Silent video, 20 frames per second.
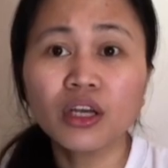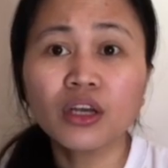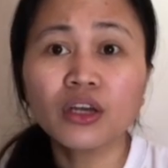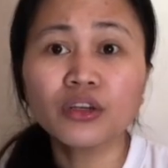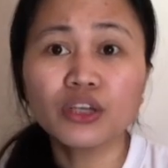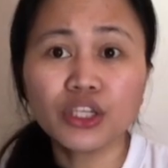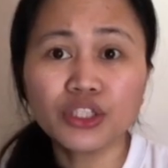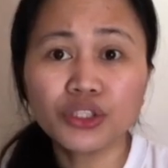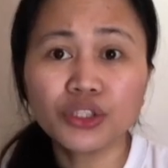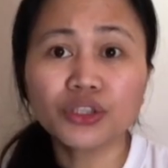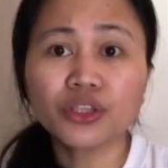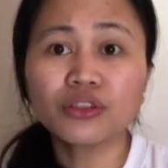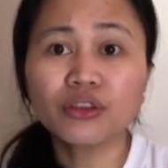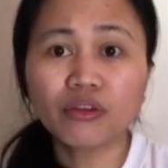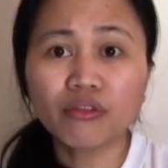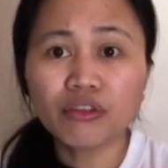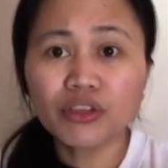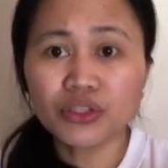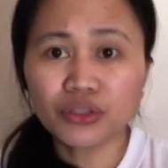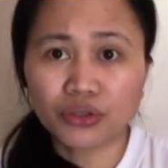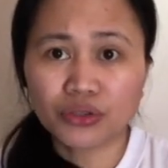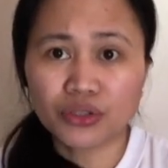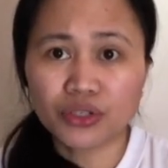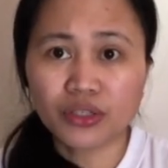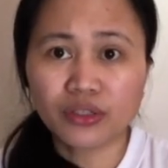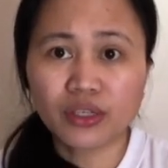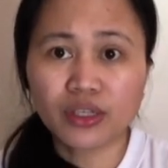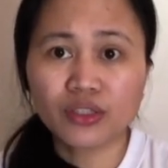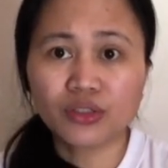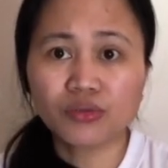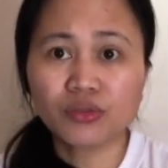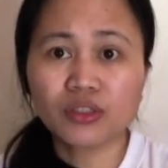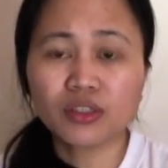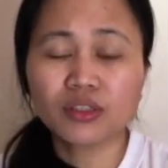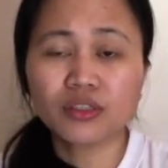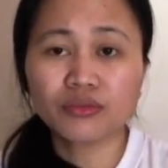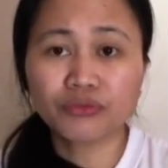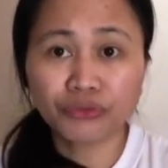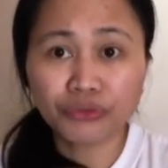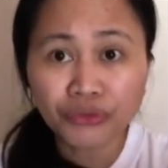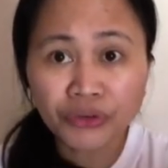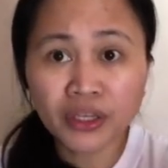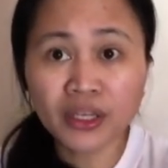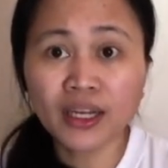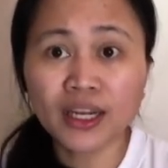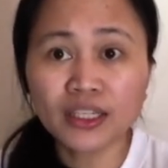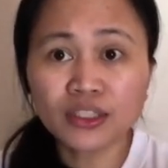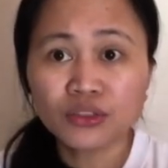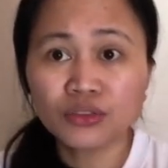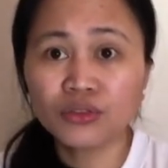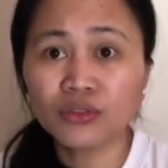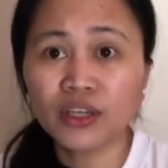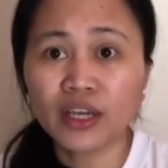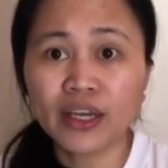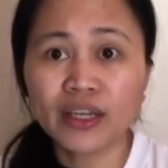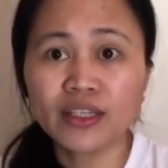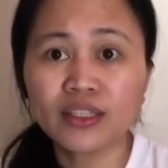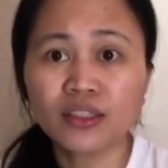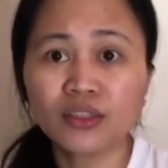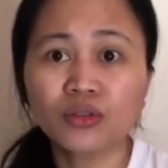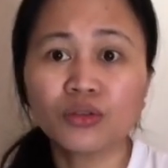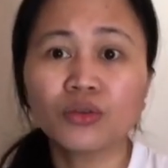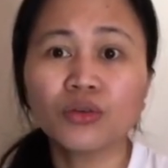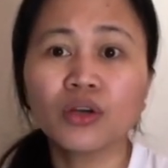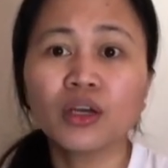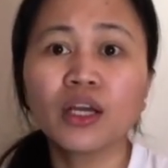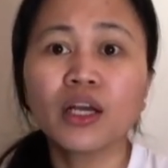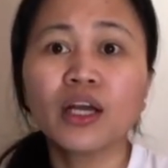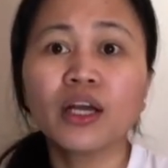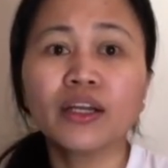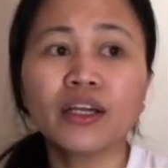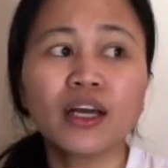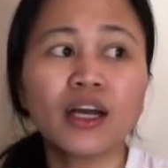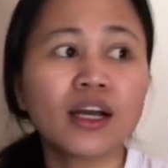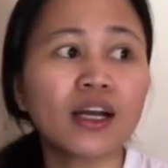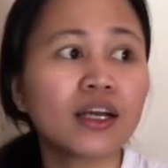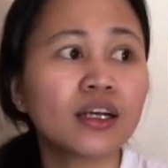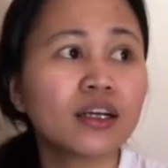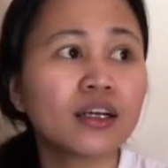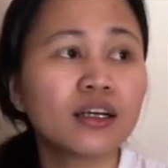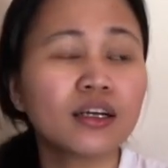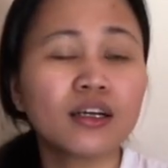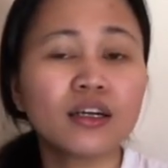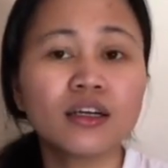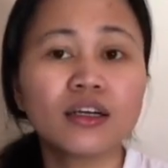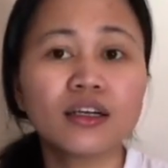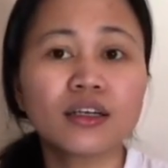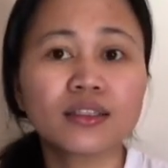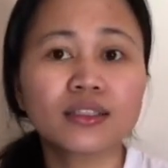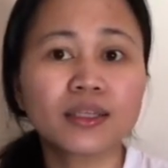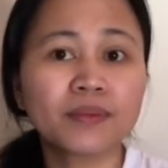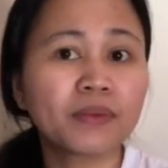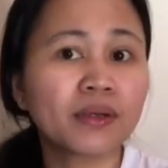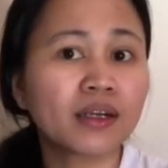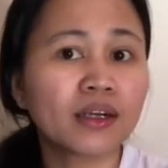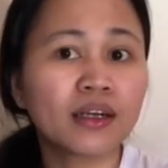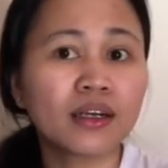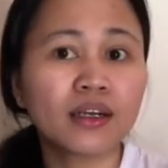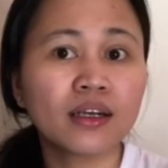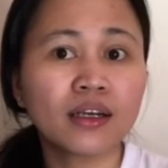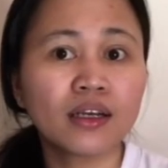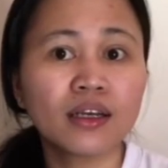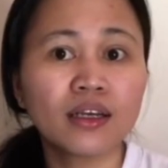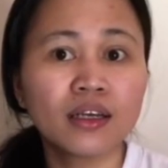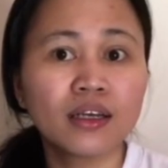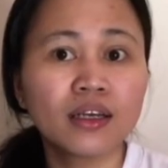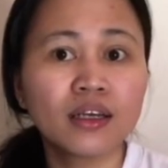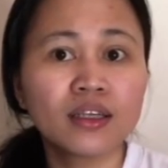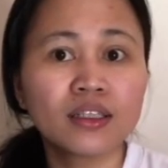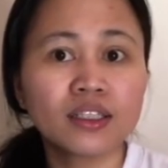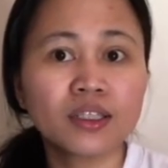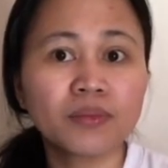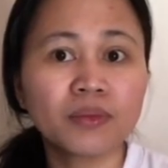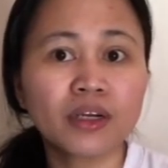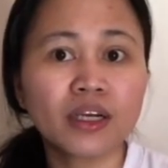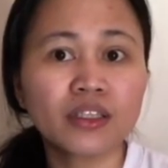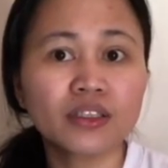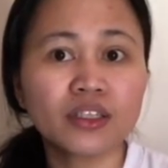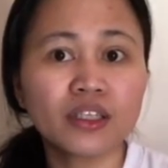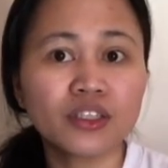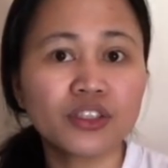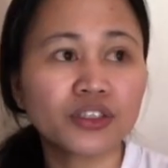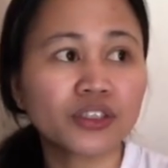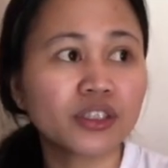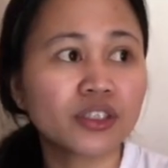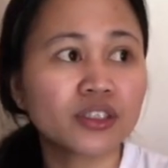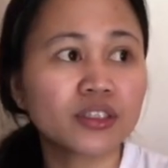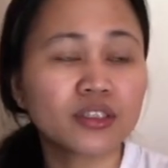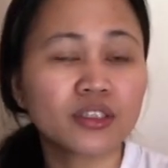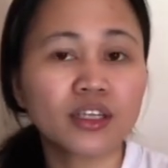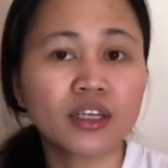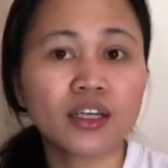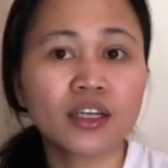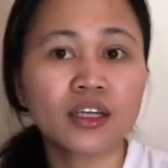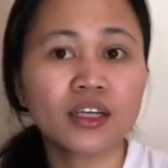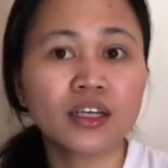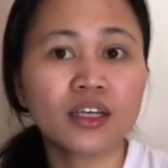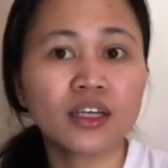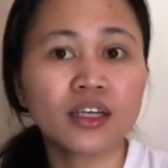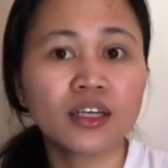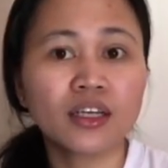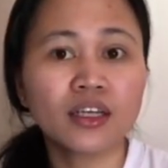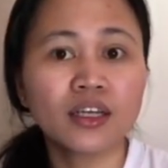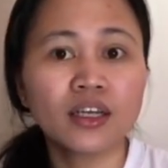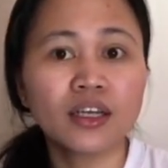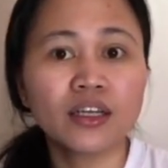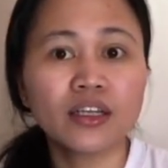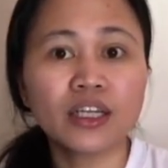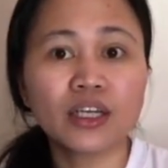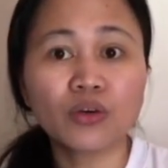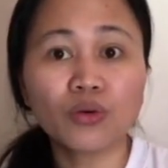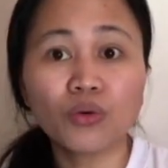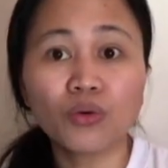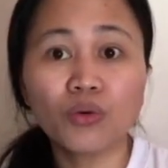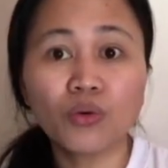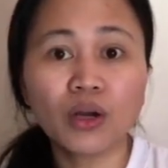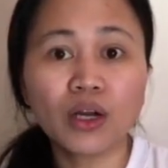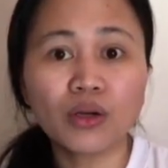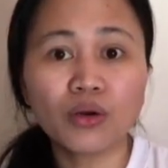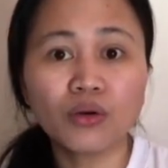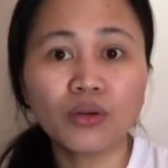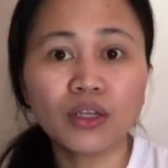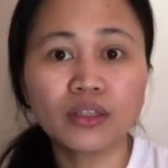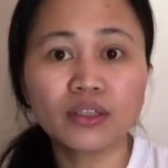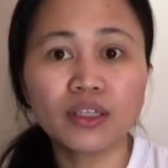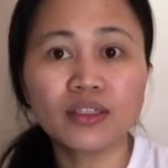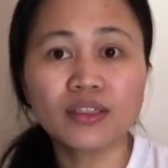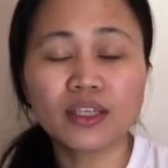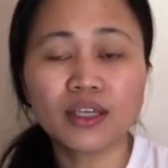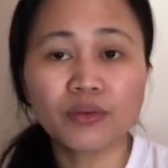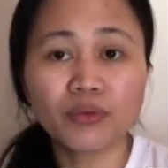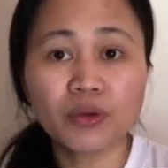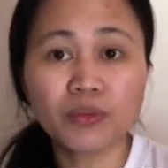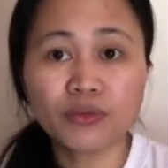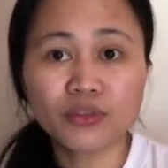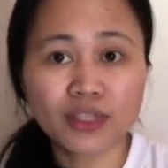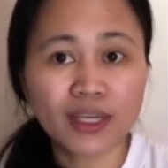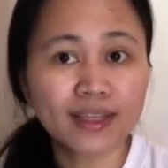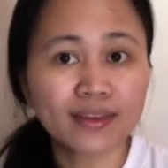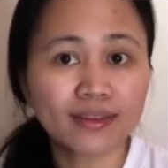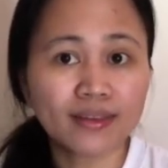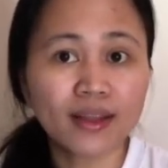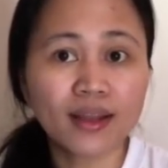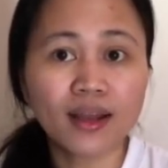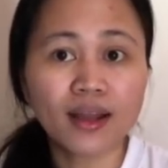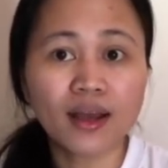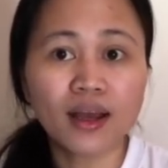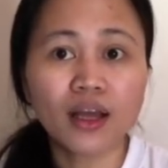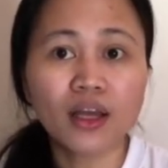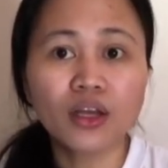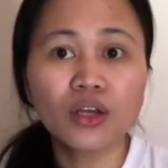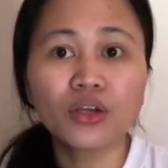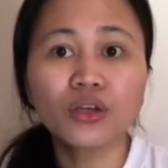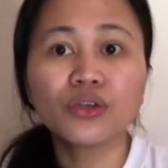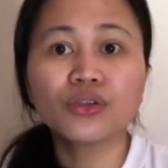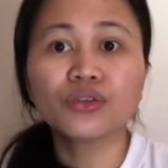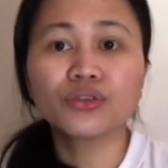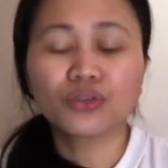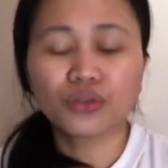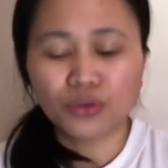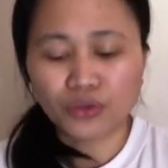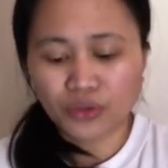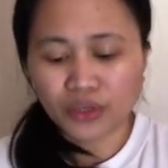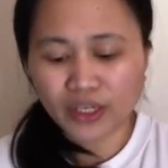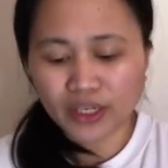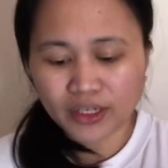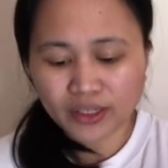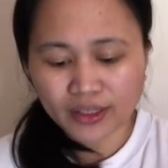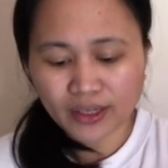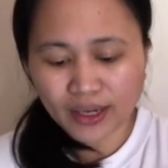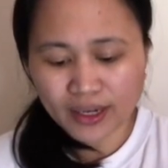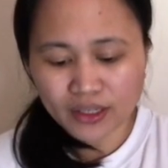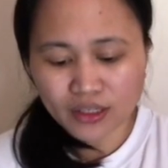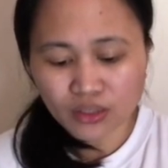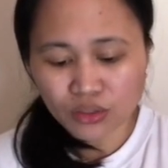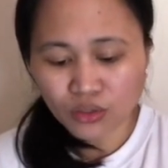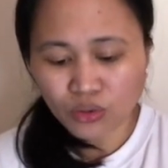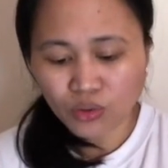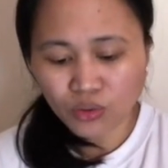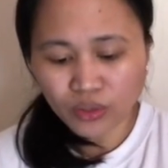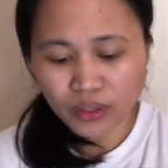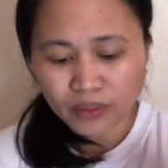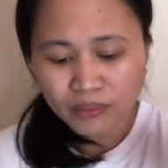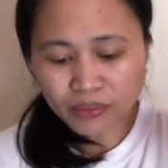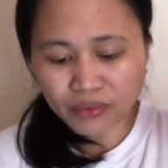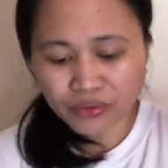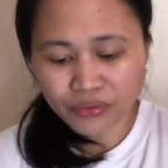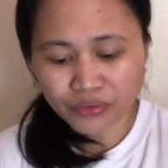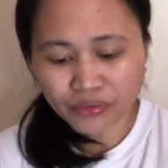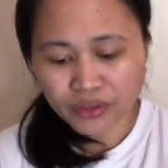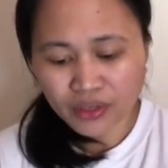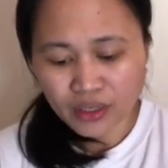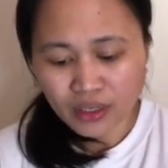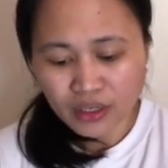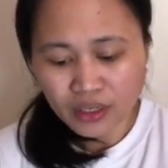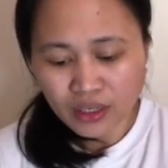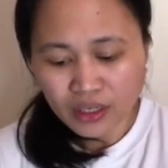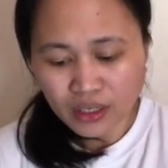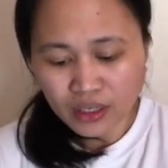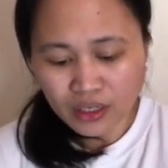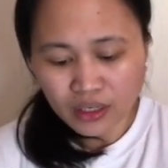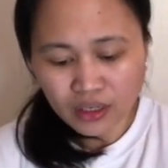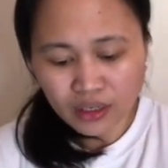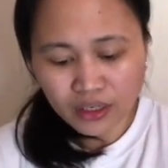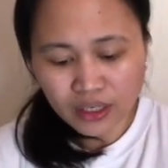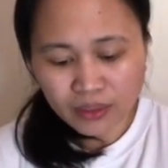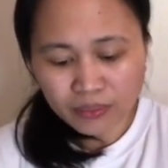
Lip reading: educational resources, which is free lang to, guys. So sa mga teachers na nakukuha ko lang din sa website nila. So ayan, guys. So number 6,